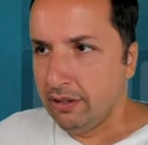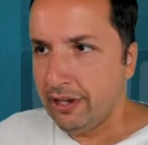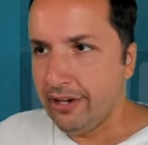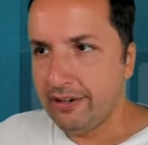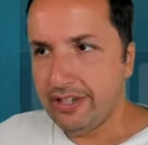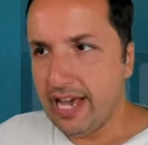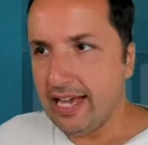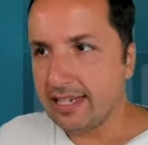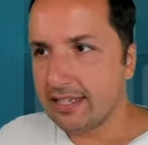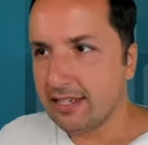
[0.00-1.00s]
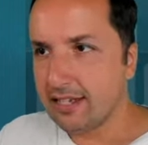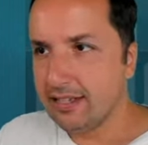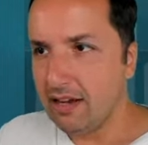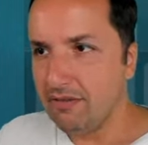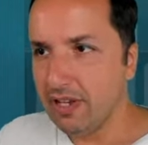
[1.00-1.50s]
Here, yes,
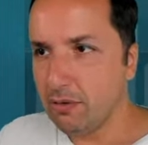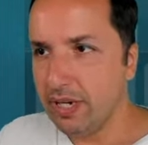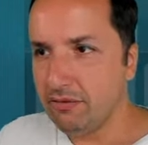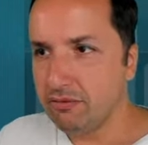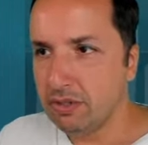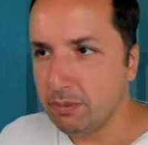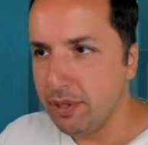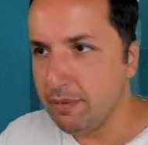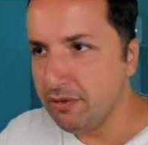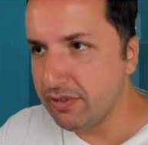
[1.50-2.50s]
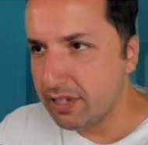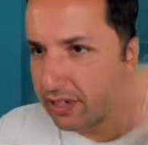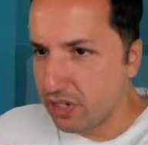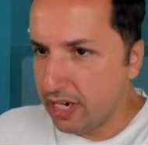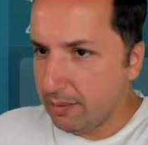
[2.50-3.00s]
definitely queen f one pre-move is
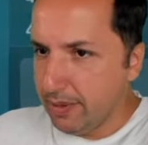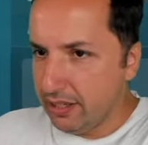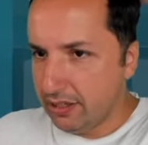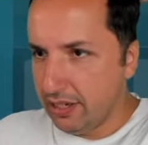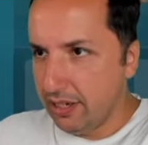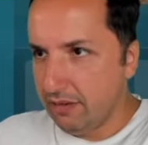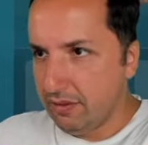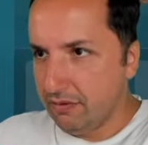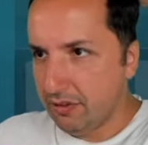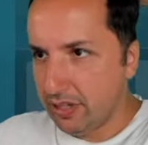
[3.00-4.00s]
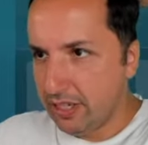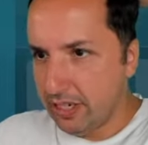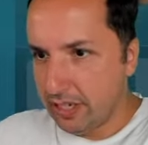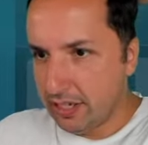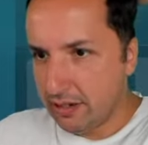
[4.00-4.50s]
checkmate, even for
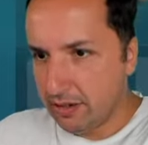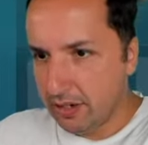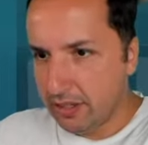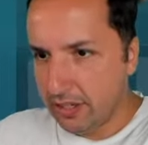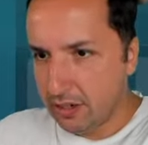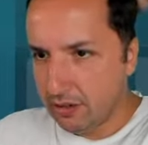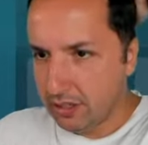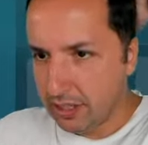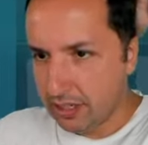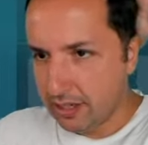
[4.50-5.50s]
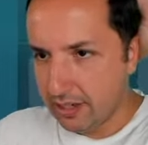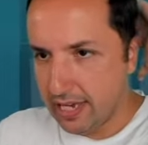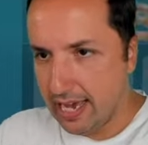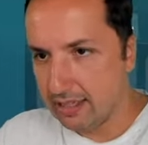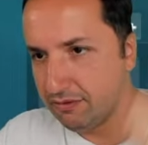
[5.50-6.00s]
this or this or this.
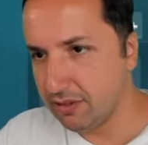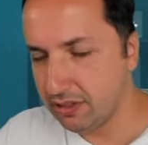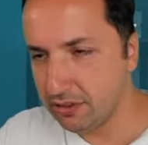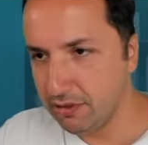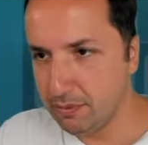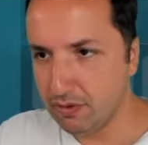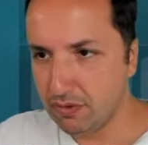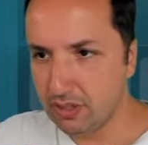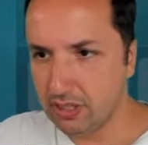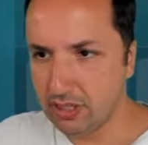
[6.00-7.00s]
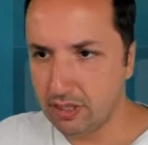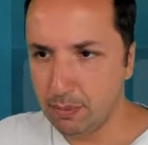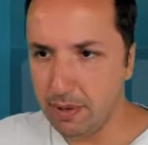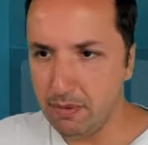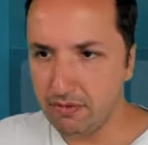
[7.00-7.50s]
Yeah, for the three moves, this is a
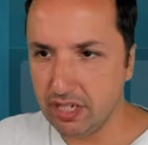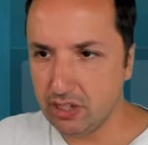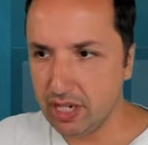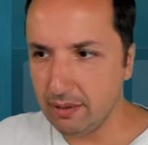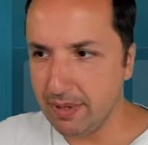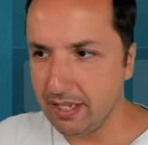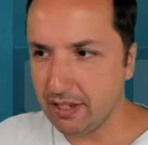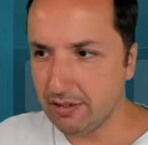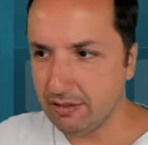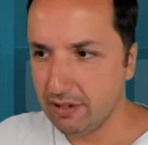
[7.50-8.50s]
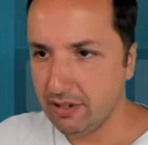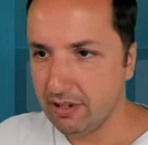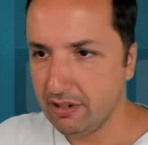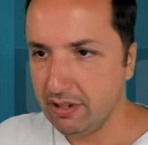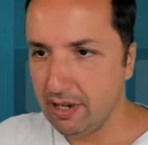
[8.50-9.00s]
pre-move that checkmates. So
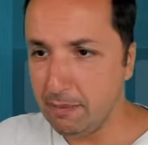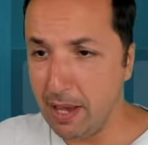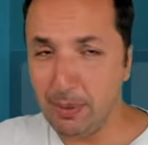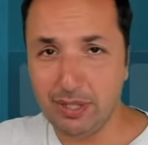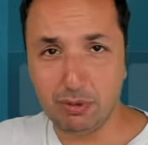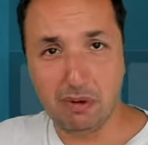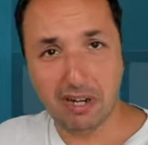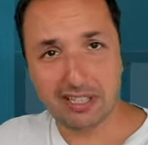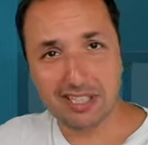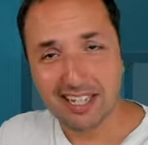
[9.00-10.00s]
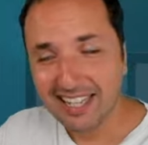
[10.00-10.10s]
I'm happy it worked,